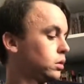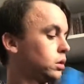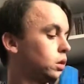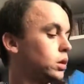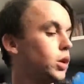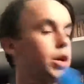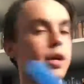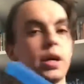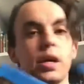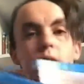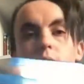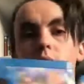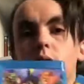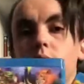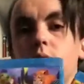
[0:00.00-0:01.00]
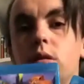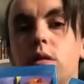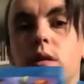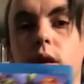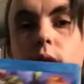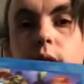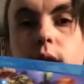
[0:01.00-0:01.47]
So yeah,
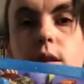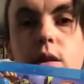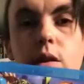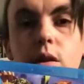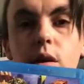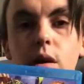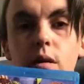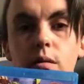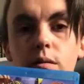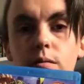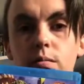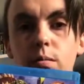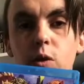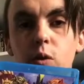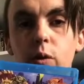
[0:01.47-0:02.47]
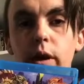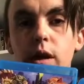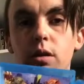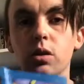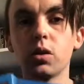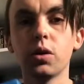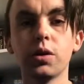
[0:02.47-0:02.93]
there's the 3
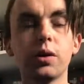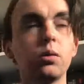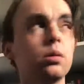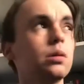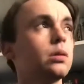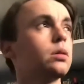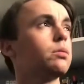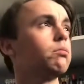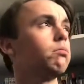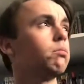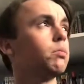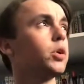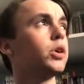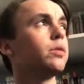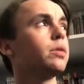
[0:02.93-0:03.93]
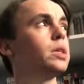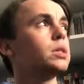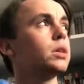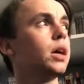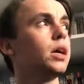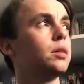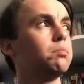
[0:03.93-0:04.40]
Turtles movies.
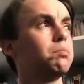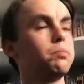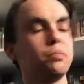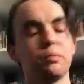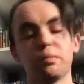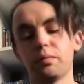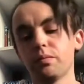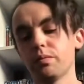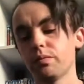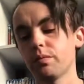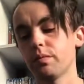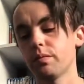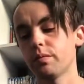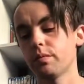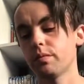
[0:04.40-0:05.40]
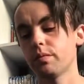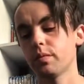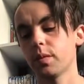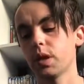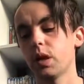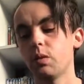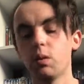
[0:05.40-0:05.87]
I
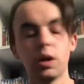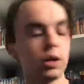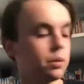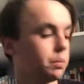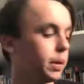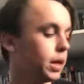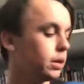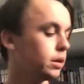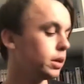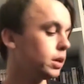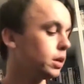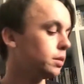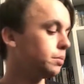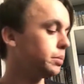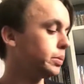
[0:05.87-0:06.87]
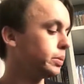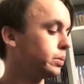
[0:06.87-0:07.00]
want to pick up